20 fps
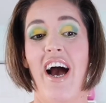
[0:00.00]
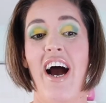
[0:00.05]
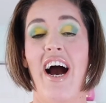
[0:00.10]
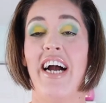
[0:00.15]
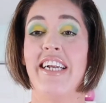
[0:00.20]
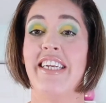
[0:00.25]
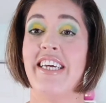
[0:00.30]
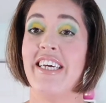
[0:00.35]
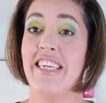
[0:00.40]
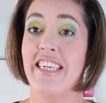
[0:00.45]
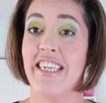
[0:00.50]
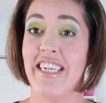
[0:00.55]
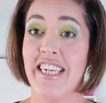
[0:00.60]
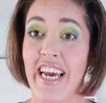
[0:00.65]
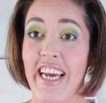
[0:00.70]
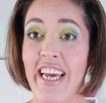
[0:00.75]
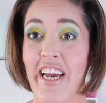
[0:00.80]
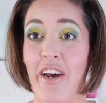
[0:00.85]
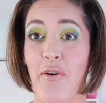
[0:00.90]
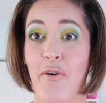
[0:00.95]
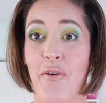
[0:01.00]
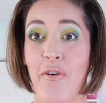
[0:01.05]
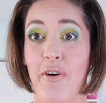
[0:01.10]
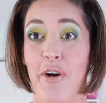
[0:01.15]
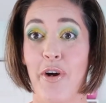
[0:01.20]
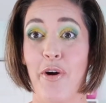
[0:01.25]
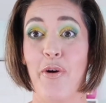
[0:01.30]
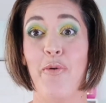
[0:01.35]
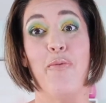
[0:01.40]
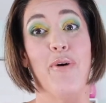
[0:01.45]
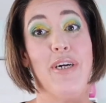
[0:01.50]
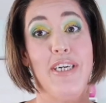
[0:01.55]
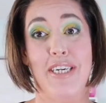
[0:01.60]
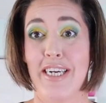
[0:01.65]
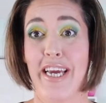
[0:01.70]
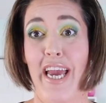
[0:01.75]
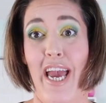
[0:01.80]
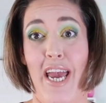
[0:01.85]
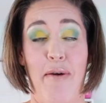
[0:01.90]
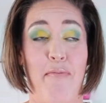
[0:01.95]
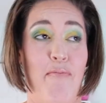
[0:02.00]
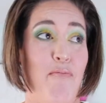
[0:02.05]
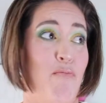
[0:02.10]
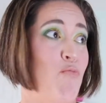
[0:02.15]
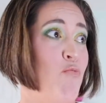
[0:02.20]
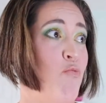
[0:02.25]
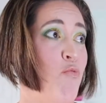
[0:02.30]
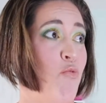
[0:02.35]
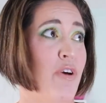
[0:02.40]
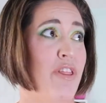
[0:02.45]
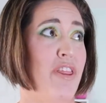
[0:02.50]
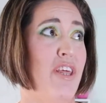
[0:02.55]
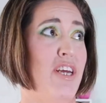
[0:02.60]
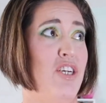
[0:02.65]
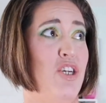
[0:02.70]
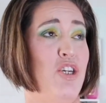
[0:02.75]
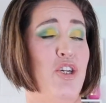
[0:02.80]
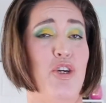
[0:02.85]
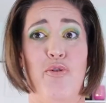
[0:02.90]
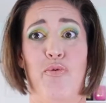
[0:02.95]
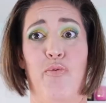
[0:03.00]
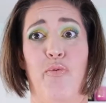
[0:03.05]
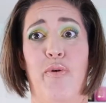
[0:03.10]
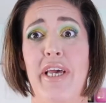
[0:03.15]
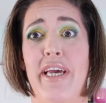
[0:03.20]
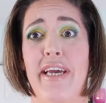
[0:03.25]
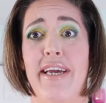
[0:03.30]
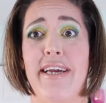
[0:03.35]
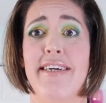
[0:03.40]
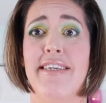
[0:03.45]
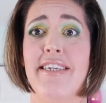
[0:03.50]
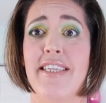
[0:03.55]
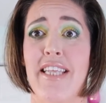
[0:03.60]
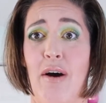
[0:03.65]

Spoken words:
I did a second order, which came within 2 weeks.